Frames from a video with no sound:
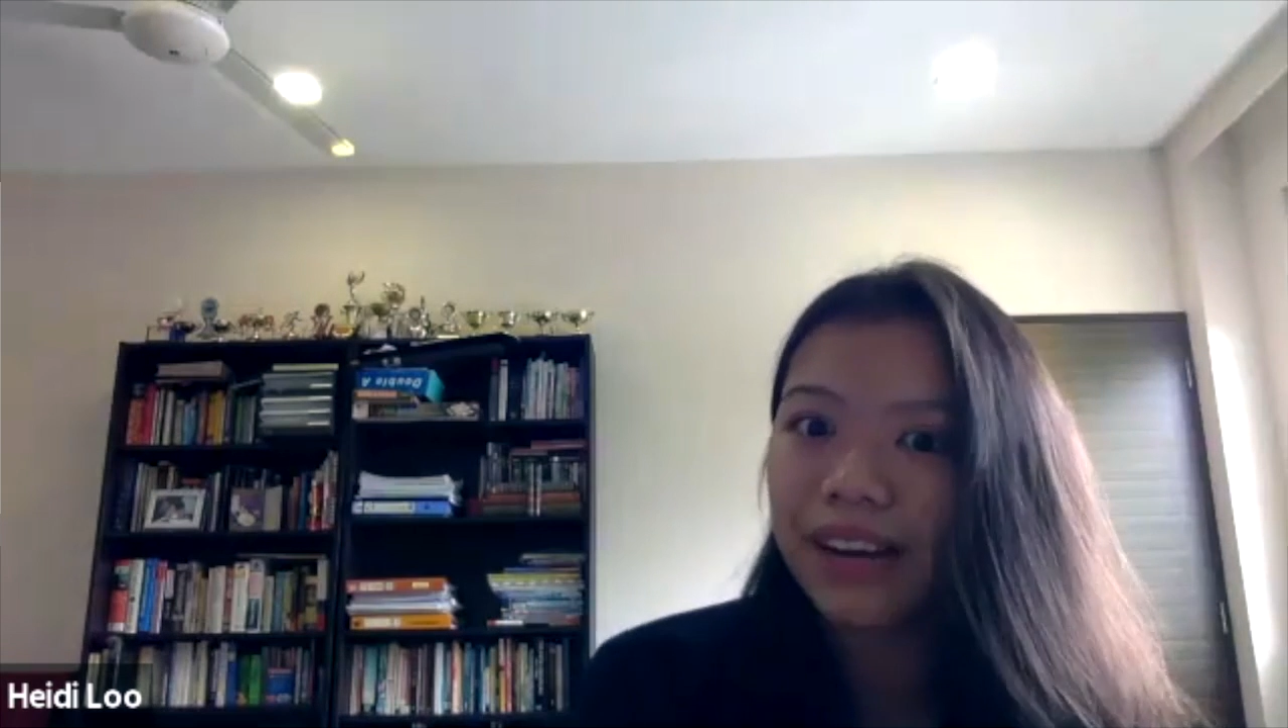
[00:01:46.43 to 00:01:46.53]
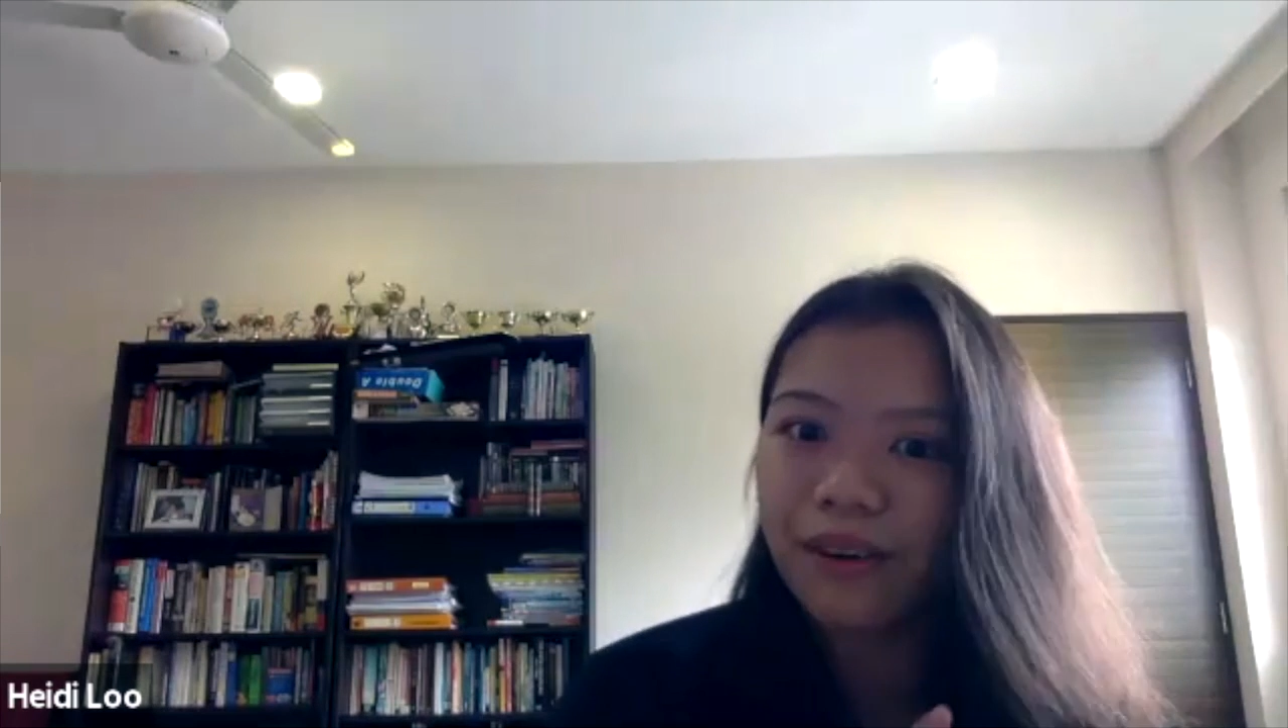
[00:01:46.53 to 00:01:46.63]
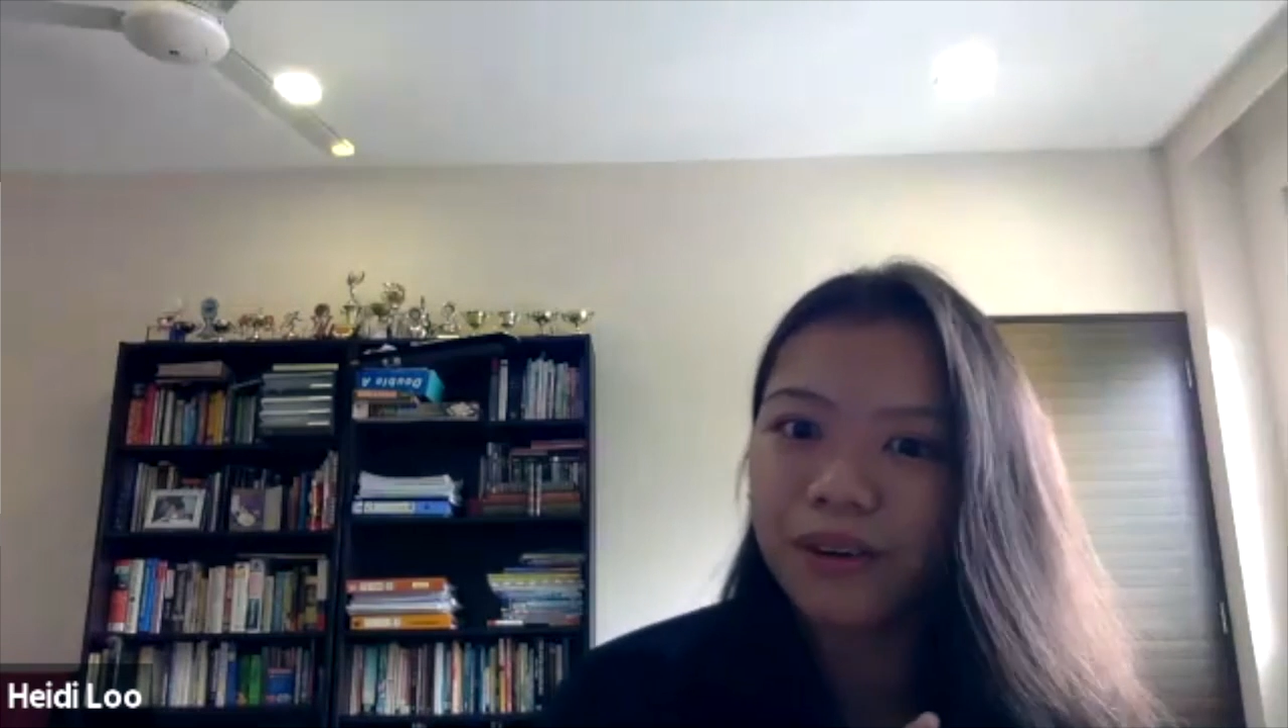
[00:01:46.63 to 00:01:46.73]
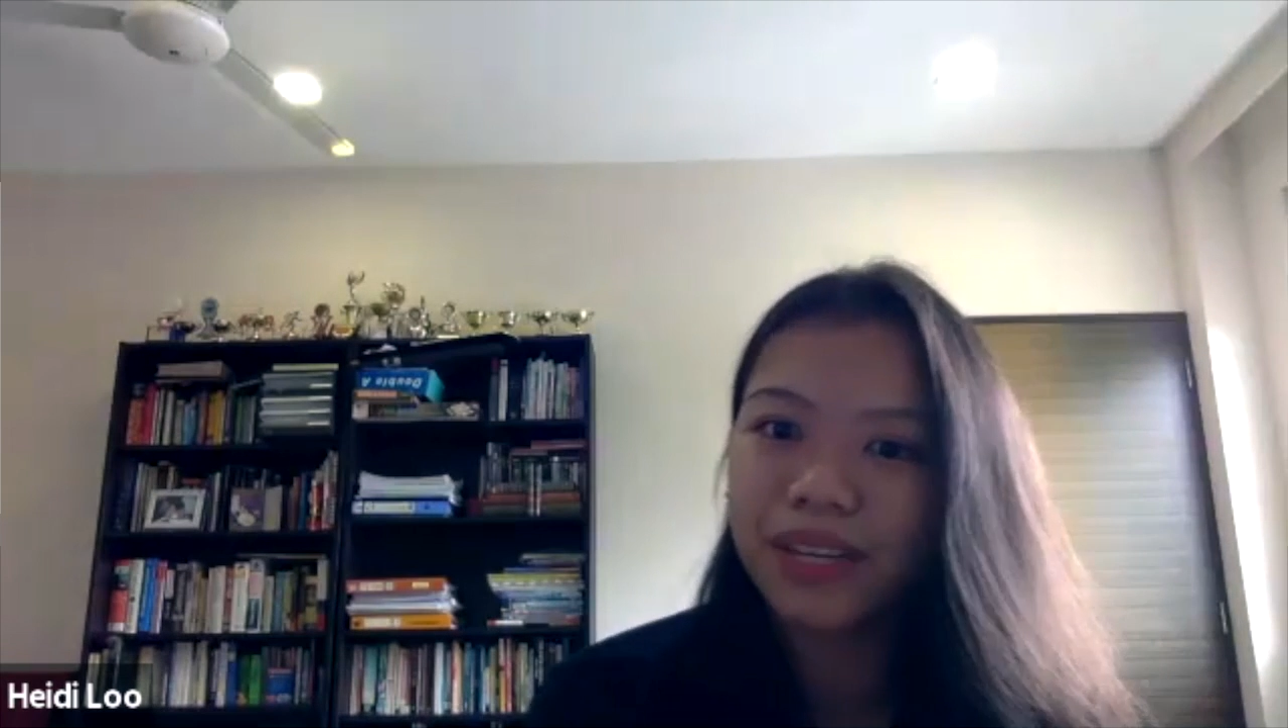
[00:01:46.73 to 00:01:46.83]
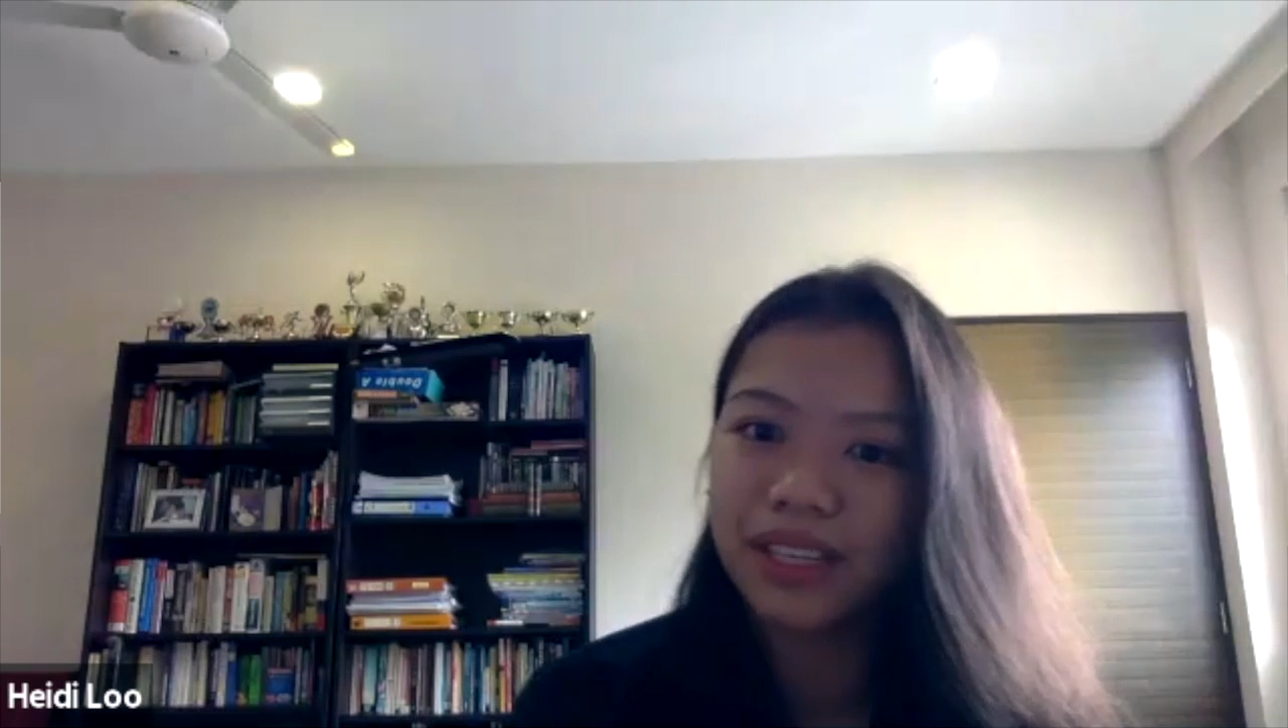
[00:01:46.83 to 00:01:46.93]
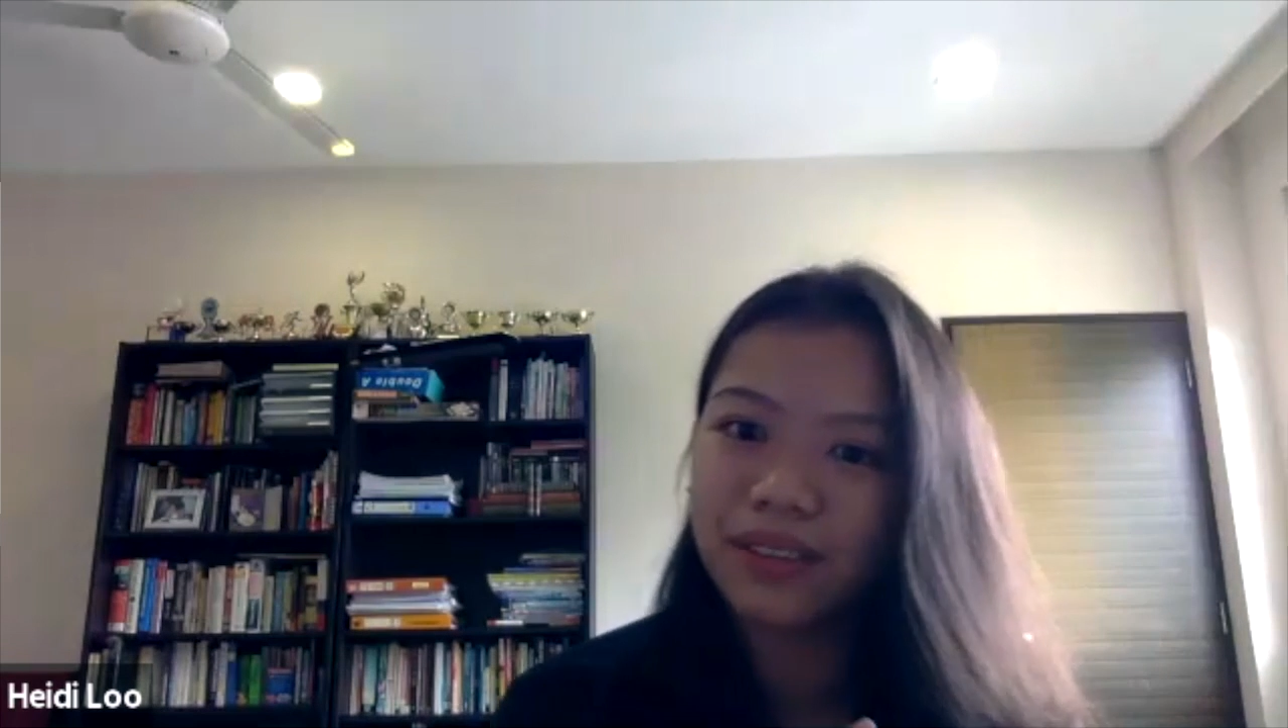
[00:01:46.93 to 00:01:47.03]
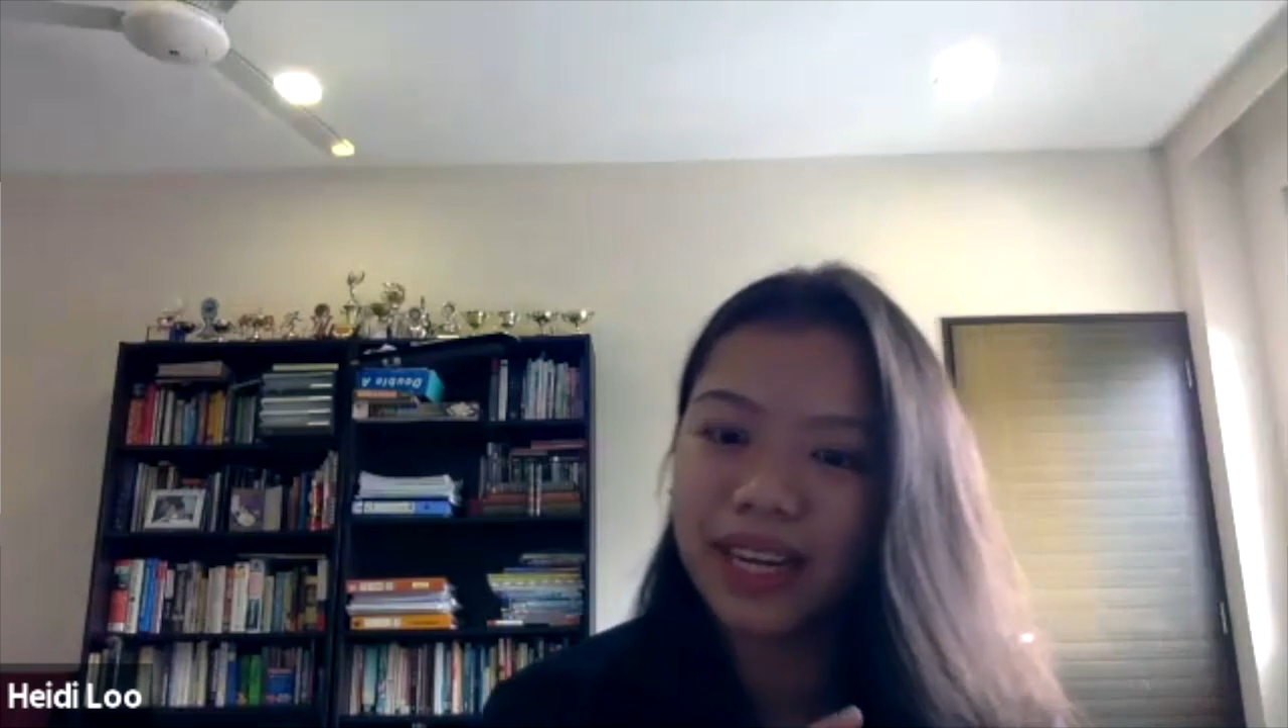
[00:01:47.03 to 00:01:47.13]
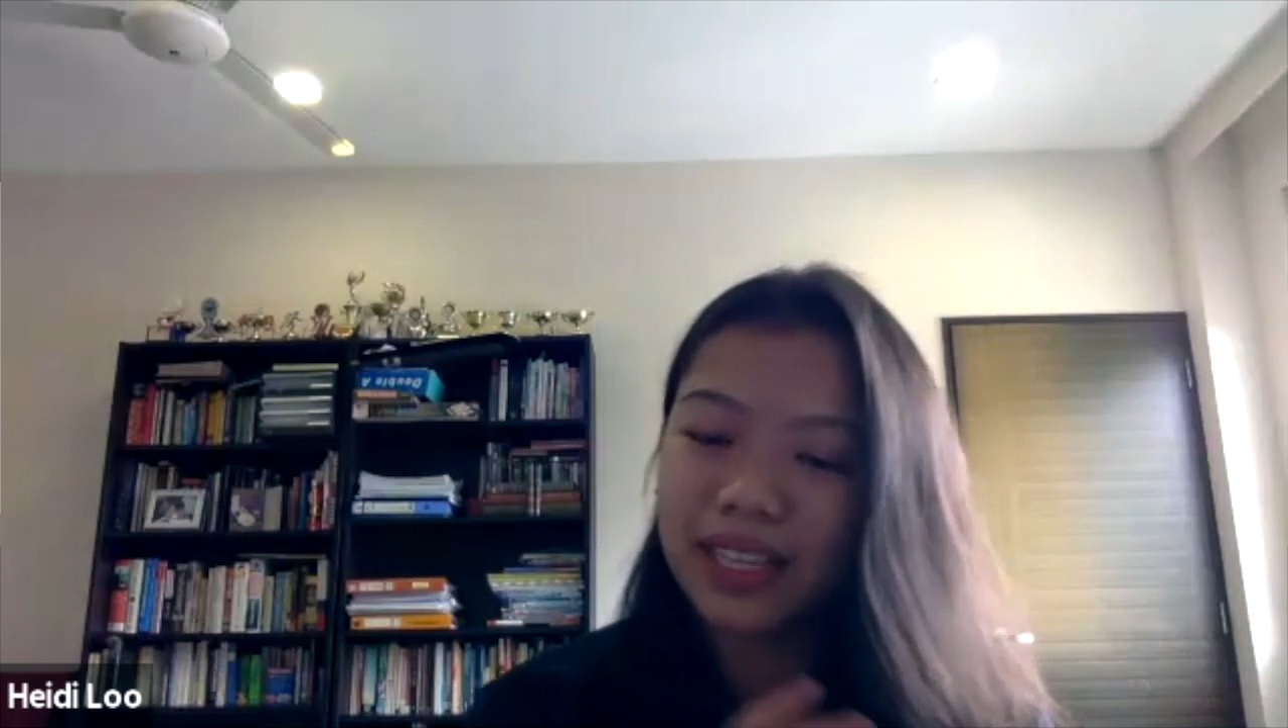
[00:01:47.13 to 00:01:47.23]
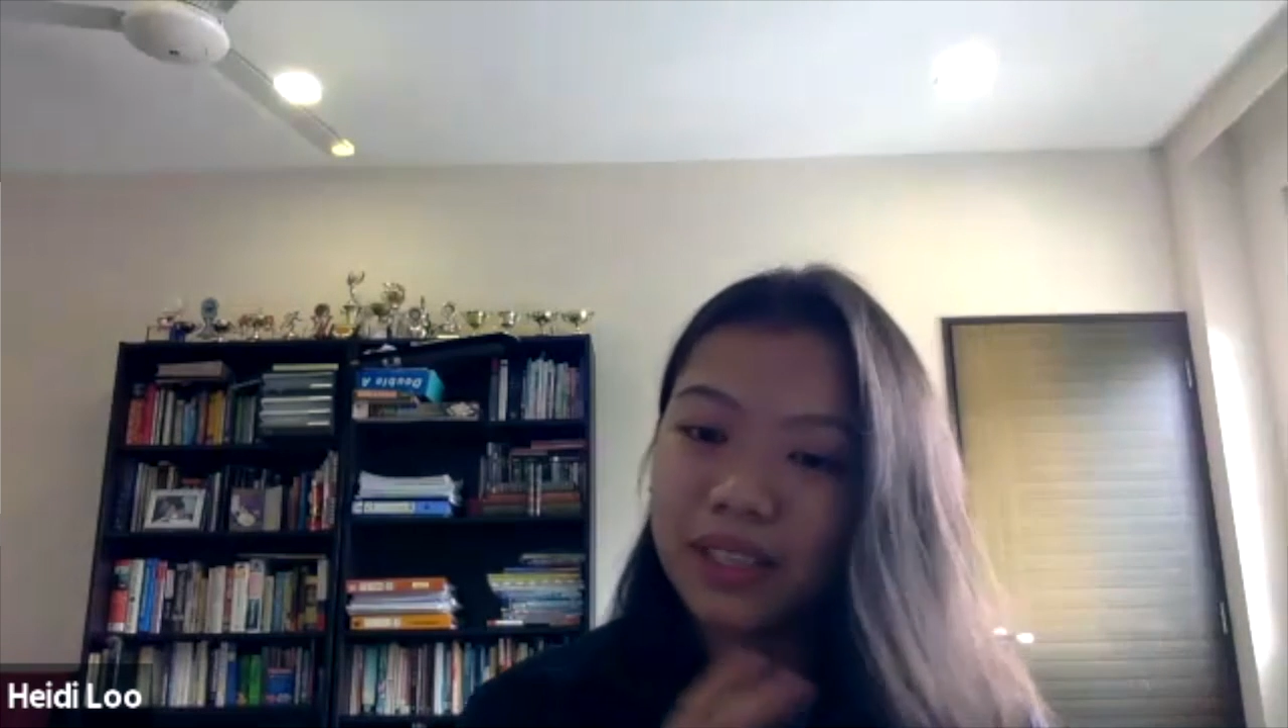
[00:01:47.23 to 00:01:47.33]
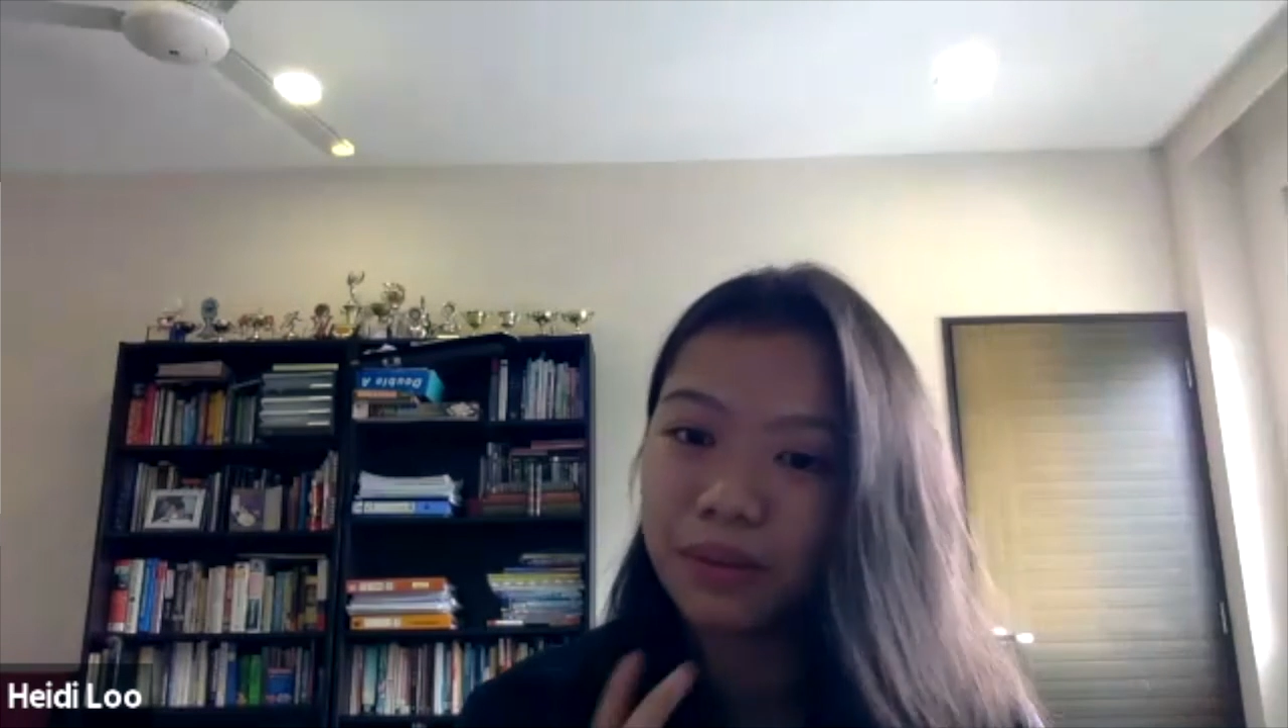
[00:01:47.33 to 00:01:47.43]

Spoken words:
all the way until like